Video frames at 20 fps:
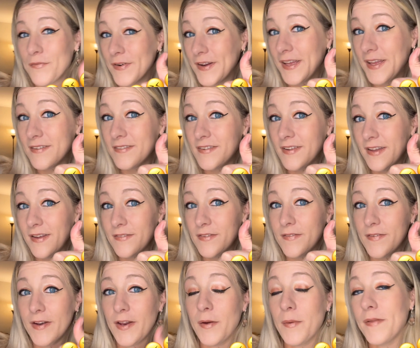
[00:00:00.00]
forget to give the
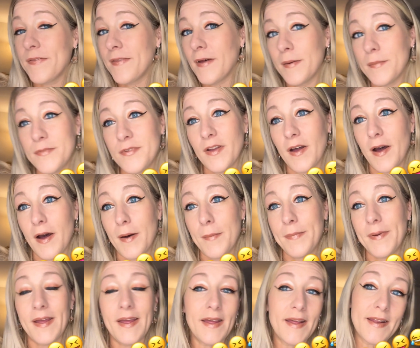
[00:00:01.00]
video a thumbs up.
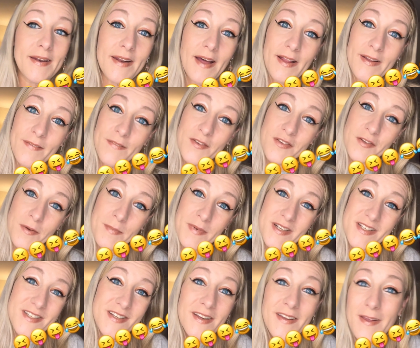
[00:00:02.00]
And I love you so
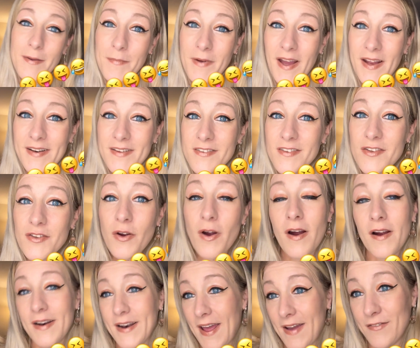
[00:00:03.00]
much. Keep kindness in your
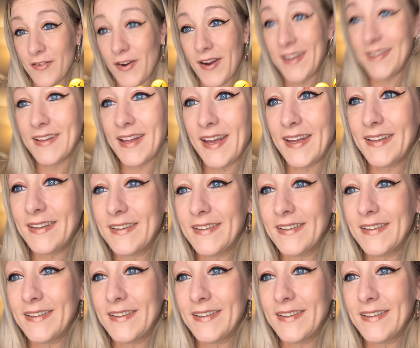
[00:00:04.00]
heart, and have a great day.